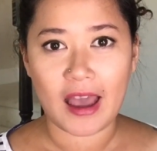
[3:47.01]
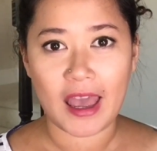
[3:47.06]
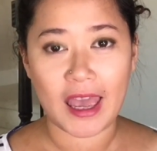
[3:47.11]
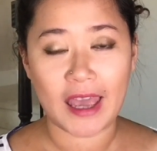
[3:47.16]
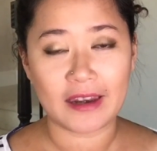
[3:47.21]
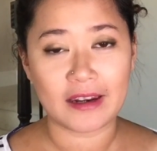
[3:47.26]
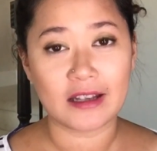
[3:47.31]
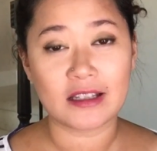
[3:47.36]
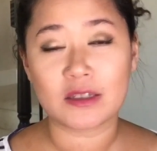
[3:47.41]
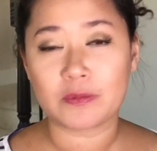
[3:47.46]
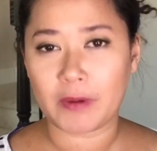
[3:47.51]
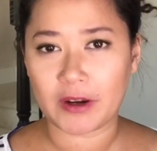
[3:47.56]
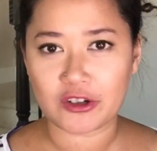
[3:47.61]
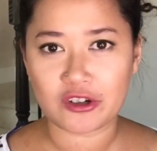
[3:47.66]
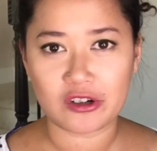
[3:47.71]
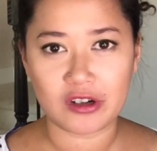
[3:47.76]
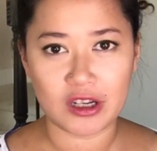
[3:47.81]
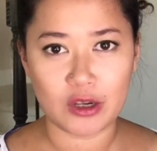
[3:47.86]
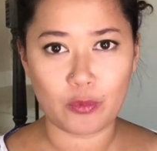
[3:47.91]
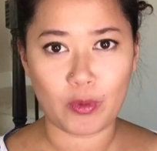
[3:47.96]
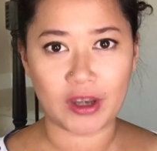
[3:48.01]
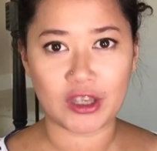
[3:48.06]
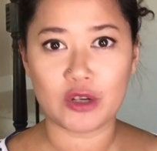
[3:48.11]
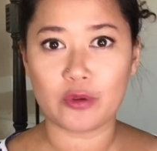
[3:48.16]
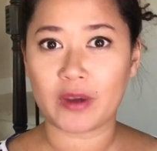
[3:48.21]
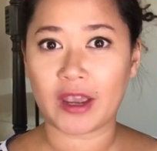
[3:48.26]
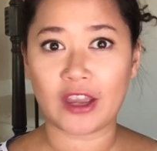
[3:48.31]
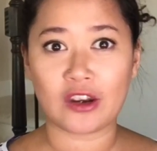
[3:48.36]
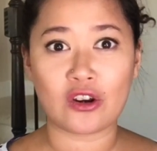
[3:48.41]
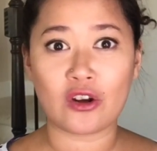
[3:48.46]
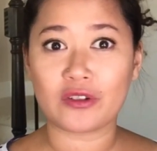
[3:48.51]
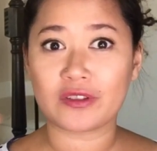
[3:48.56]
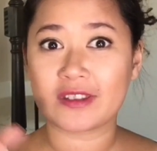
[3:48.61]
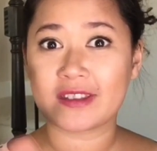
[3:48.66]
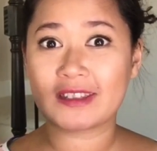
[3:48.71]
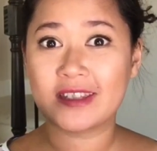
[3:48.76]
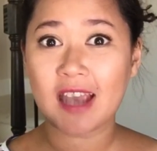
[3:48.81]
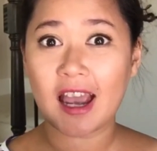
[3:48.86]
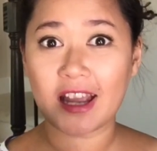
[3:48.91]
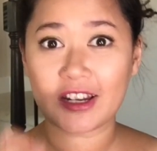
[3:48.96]
And especially when you cannot
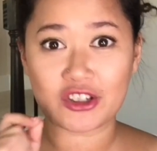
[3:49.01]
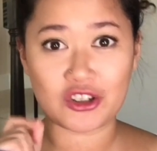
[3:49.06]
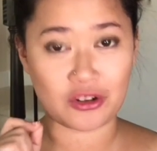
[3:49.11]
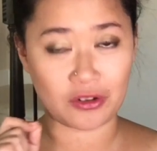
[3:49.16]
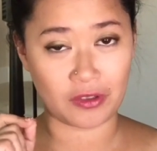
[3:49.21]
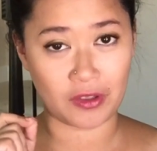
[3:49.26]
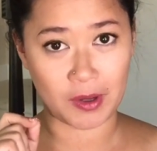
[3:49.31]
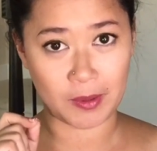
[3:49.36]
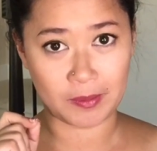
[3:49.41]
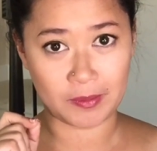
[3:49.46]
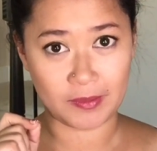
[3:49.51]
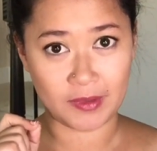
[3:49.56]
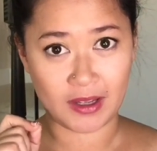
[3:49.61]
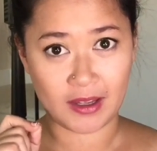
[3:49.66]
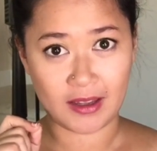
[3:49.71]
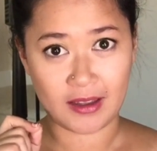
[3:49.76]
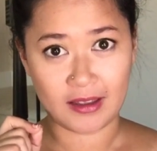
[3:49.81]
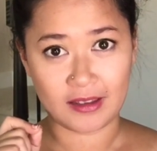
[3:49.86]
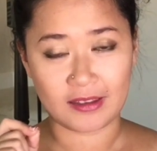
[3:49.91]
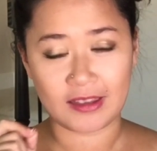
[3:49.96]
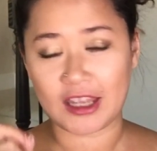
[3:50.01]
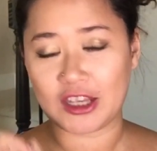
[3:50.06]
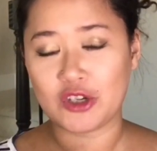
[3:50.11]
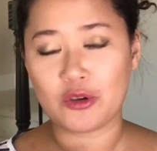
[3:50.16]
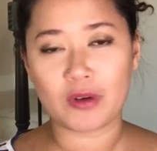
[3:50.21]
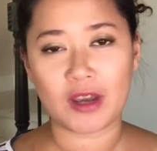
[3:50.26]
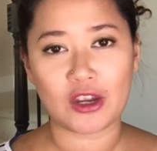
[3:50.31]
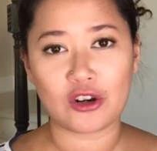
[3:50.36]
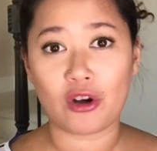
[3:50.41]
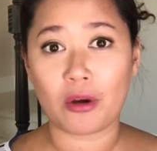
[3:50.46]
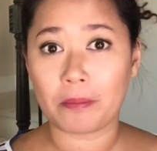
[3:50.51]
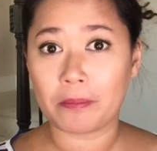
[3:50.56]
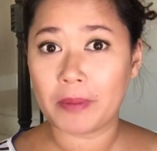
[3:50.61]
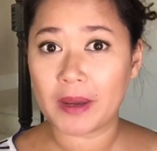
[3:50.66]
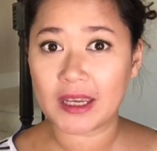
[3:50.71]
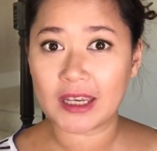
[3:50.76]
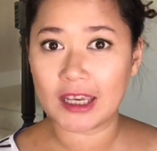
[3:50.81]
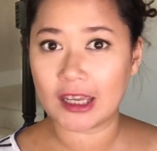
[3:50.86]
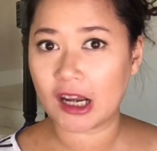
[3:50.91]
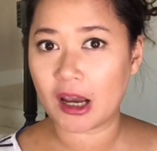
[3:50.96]
touch them, then you cannot
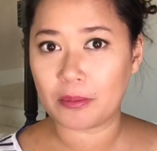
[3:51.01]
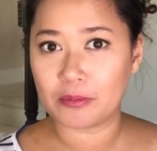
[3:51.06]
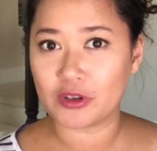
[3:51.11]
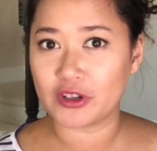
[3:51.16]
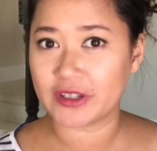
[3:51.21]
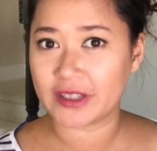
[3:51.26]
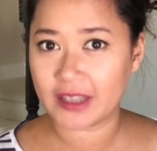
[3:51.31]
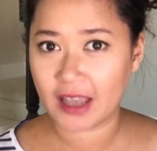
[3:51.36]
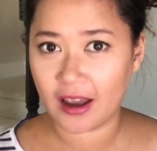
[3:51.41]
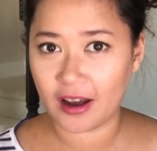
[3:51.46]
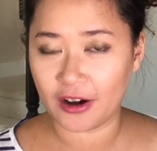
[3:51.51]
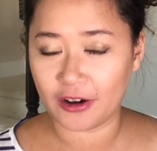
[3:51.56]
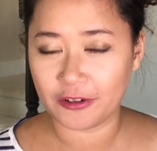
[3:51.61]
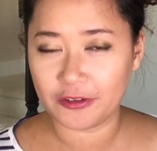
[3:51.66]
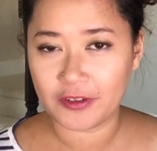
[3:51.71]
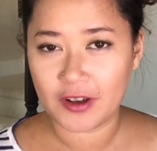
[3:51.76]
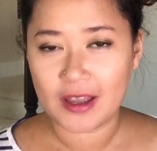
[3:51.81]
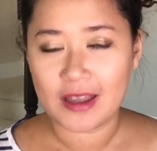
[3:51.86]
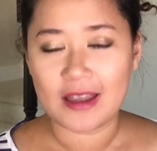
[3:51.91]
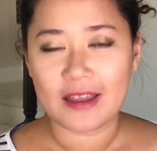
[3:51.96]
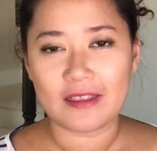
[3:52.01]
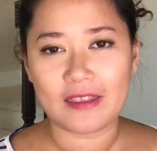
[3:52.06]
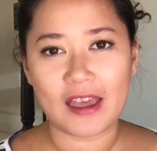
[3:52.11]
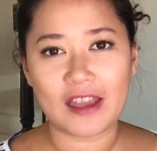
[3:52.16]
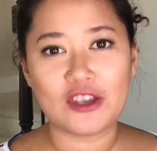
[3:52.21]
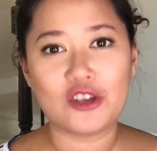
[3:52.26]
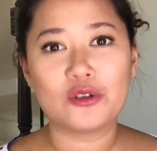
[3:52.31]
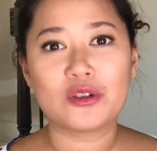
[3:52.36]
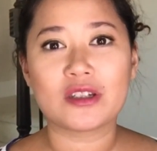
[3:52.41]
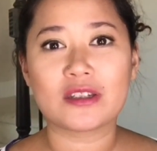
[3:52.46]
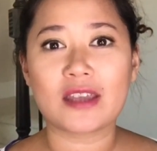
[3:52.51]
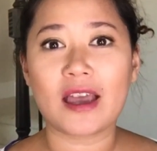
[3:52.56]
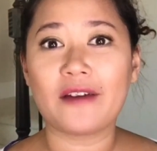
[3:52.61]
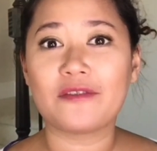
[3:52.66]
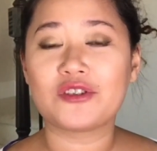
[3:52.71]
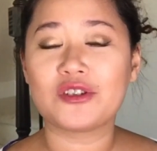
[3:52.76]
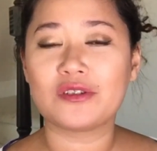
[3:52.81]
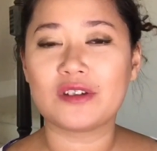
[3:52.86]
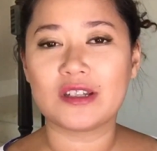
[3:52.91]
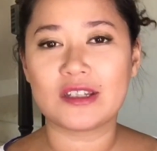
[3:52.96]
pick it up yourself, then you just
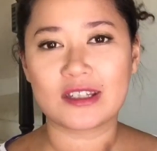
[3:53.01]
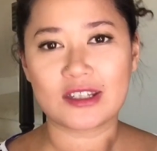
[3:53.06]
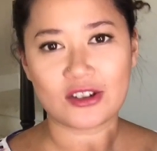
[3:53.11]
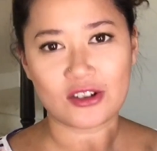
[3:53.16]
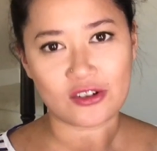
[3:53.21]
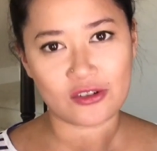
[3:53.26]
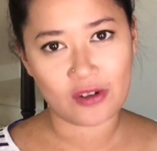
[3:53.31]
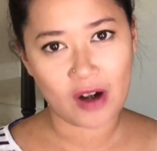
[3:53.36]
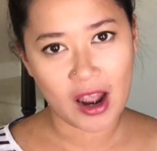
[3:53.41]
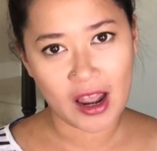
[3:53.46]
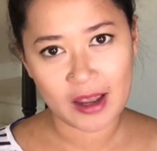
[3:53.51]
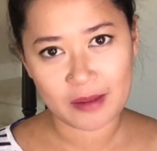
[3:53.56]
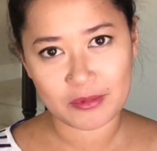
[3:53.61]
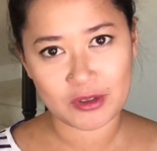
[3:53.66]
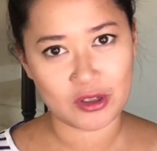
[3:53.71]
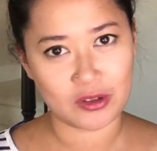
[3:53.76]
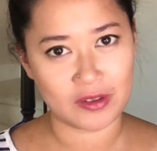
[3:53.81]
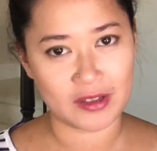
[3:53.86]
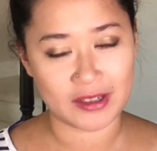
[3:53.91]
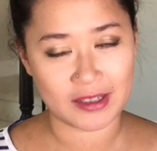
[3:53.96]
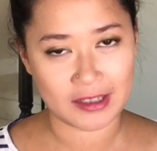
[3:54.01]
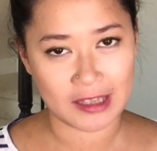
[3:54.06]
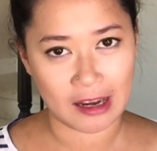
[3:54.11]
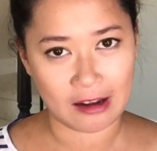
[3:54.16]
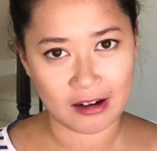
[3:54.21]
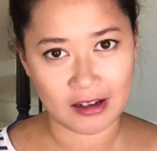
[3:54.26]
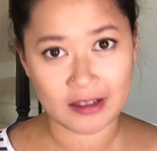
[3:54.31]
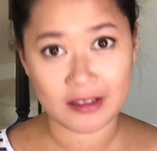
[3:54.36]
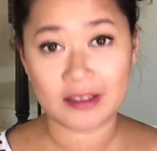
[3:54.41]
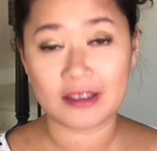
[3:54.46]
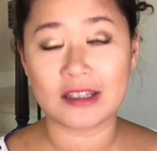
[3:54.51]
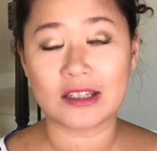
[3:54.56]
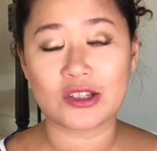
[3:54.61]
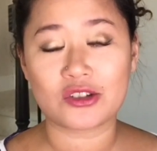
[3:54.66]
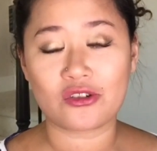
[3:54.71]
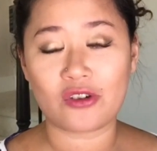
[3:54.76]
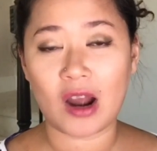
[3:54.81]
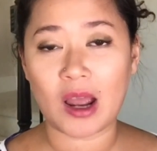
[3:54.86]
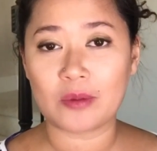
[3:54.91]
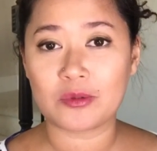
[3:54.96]
have to describe to the sellers,
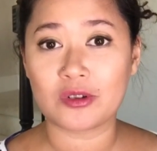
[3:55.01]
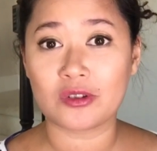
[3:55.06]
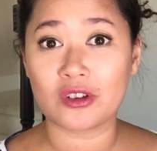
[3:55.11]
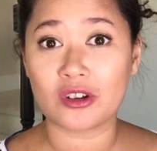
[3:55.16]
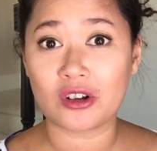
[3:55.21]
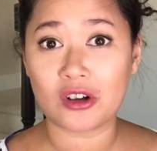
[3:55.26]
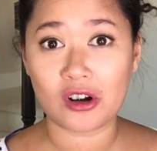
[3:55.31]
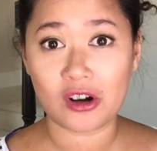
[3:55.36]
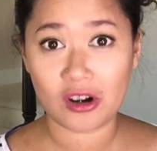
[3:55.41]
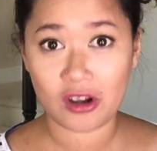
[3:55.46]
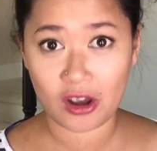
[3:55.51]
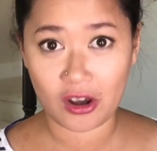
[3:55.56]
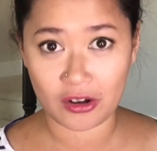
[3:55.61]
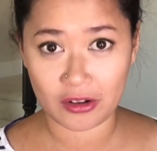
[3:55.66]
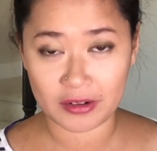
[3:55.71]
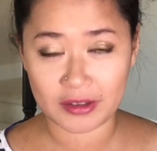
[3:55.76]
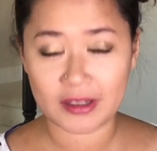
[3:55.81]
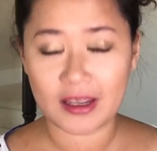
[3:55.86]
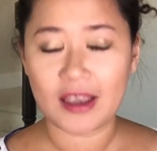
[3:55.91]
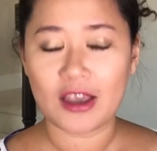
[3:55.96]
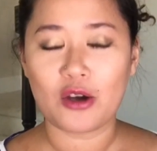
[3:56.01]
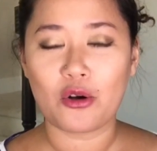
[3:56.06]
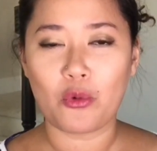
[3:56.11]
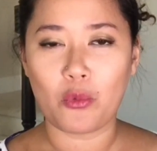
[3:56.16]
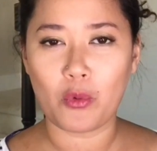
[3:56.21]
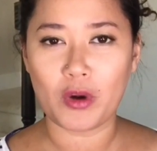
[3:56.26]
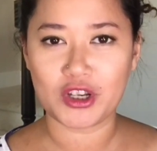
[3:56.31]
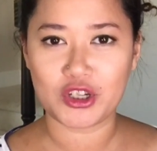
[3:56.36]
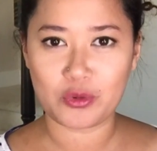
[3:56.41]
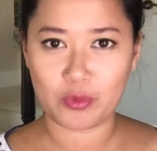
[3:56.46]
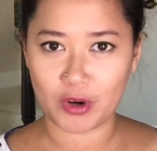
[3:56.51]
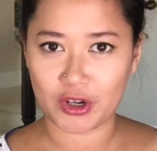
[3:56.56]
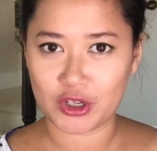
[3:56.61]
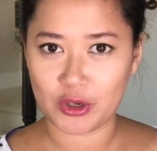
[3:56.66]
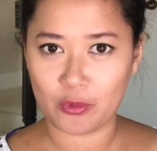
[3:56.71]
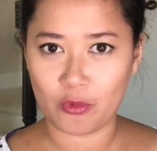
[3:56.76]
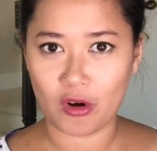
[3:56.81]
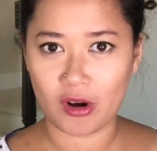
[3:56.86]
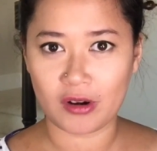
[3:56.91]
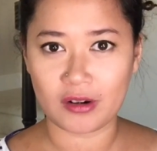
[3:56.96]
describe to the clerks which one
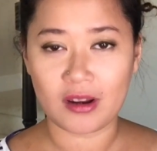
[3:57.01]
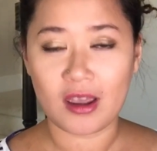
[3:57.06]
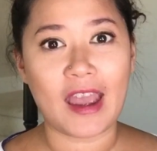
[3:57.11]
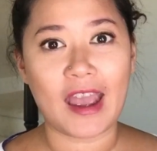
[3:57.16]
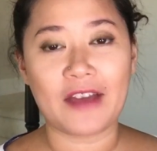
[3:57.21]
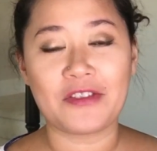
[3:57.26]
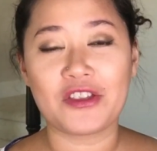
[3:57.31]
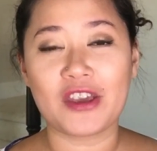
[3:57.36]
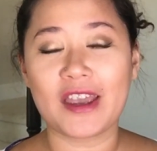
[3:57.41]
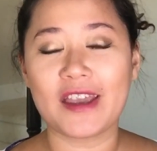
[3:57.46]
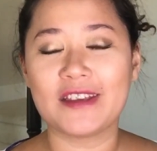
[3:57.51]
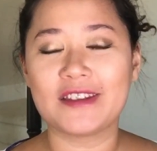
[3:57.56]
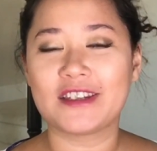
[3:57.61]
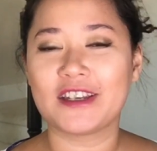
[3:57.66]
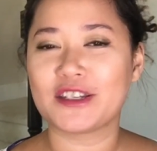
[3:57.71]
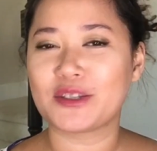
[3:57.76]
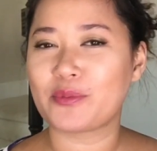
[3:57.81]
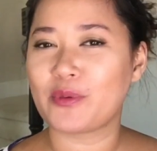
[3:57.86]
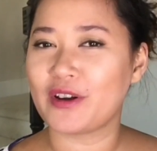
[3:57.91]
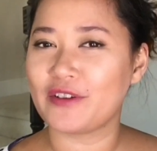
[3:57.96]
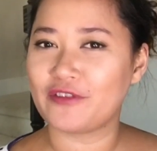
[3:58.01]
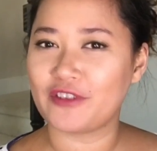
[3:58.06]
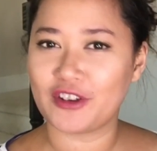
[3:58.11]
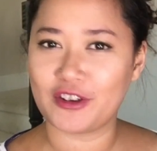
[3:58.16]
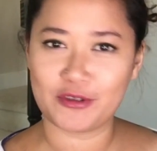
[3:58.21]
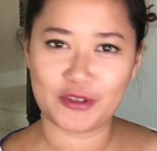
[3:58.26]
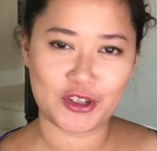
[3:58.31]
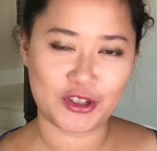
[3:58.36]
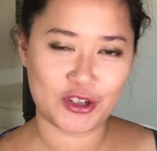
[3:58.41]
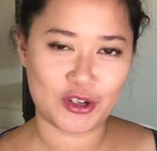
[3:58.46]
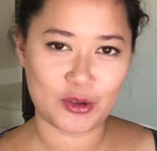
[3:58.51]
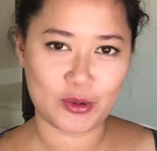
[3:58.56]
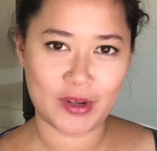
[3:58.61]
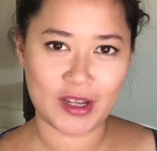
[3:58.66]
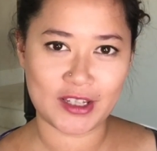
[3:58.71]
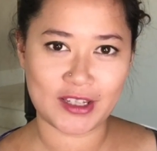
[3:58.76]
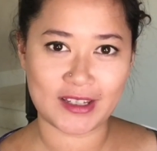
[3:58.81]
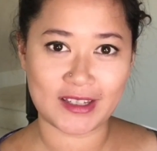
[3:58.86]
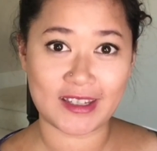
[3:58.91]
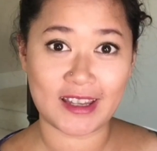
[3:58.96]
you want. And the easiest way for you to do
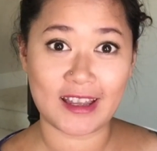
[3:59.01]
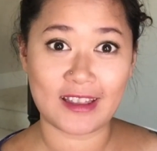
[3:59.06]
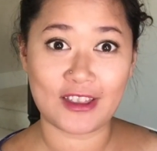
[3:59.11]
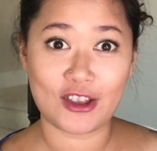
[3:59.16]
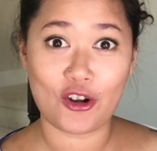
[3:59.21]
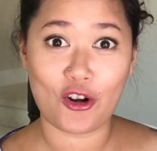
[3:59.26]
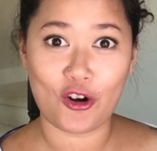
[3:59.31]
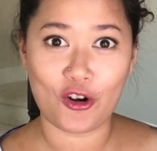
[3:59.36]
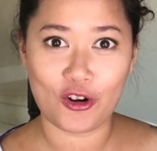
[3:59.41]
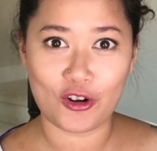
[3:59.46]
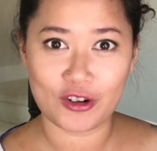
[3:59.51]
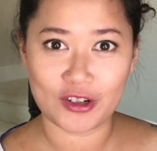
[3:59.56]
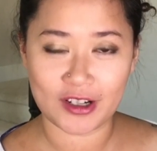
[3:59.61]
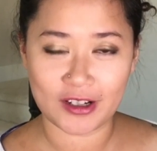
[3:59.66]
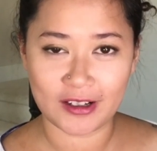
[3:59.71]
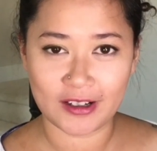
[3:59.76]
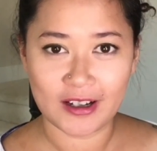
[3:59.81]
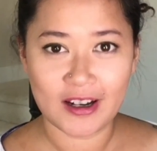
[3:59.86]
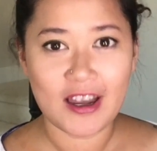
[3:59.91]
it is to say the order